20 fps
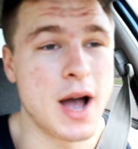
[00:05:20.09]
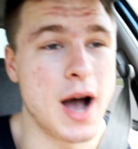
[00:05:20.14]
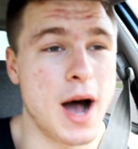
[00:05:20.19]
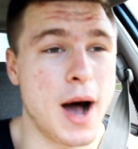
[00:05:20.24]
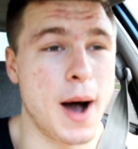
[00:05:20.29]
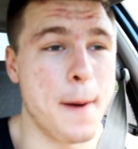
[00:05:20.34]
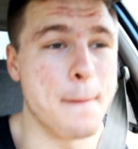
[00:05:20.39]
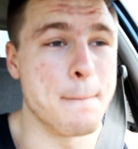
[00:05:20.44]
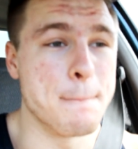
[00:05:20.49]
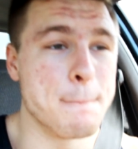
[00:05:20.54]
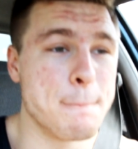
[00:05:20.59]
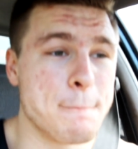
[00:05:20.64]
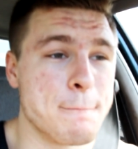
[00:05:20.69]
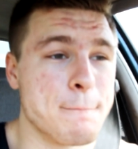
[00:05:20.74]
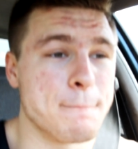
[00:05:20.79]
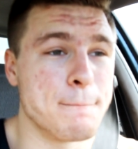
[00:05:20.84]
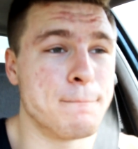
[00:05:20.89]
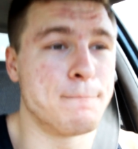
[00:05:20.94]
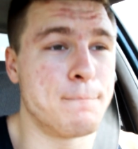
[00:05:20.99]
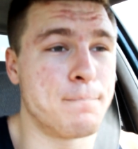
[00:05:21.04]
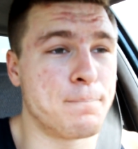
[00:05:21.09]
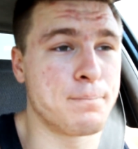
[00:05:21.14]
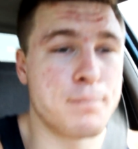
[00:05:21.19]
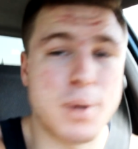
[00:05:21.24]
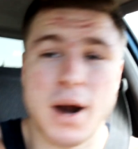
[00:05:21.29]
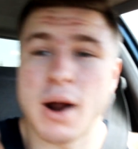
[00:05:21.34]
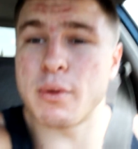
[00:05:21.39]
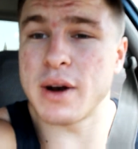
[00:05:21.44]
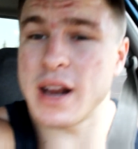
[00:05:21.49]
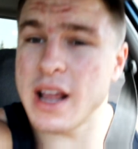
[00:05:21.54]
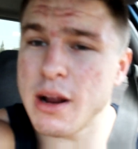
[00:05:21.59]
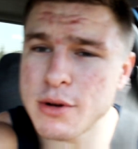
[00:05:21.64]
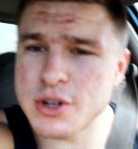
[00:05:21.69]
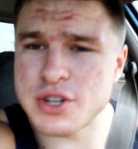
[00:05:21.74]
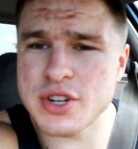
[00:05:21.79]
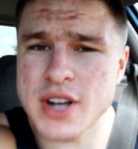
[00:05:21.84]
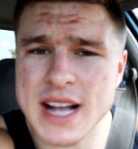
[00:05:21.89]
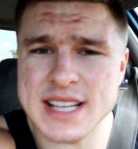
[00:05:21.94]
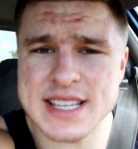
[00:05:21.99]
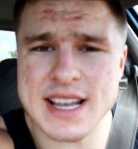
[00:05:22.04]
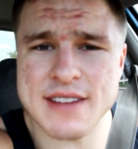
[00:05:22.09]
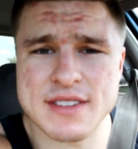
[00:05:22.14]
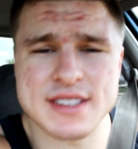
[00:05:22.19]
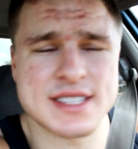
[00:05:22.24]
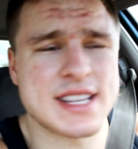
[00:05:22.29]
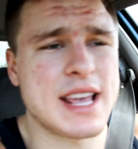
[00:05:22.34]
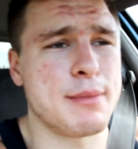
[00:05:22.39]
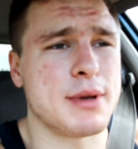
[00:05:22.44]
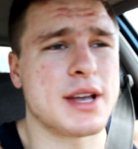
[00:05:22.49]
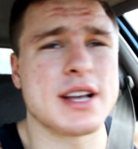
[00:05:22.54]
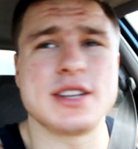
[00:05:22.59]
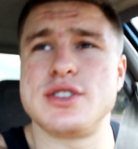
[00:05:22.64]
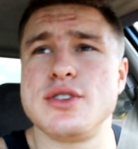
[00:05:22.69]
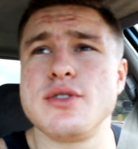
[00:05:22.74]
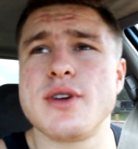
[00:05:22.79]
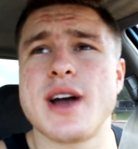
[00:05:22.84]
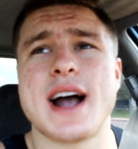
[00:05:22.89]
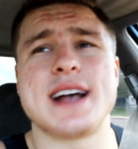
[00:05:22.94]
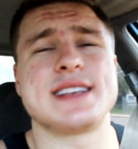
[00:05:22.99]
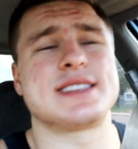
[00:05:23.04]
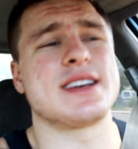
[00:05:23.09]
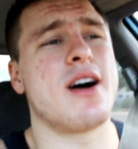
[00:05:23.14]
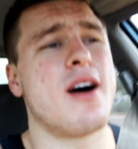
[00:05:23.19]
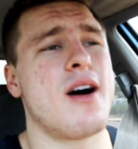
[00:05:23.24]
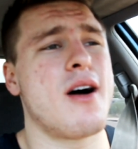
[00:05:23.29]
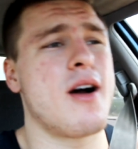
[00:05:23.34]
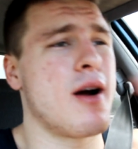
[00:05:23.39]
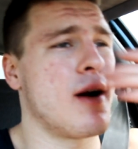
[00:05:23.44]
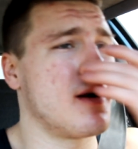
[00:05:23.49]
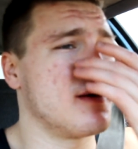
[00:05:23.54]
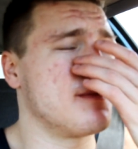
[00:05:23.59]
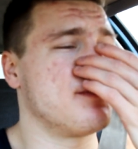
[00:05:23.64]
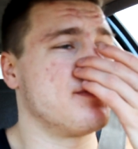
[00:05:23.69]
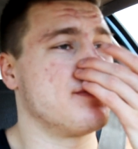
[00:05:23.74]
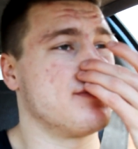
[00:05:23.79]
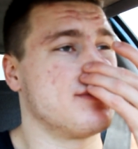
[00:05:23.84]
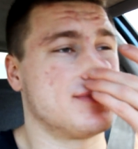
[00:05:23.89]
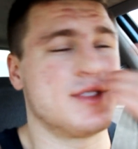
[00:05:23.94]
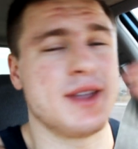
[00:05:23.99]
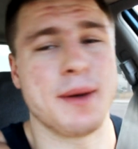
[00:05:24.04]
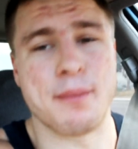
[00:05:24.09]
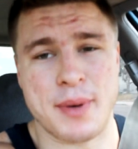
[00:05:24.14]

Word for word: Um, but I want to hear what you guys have to say because you guys are the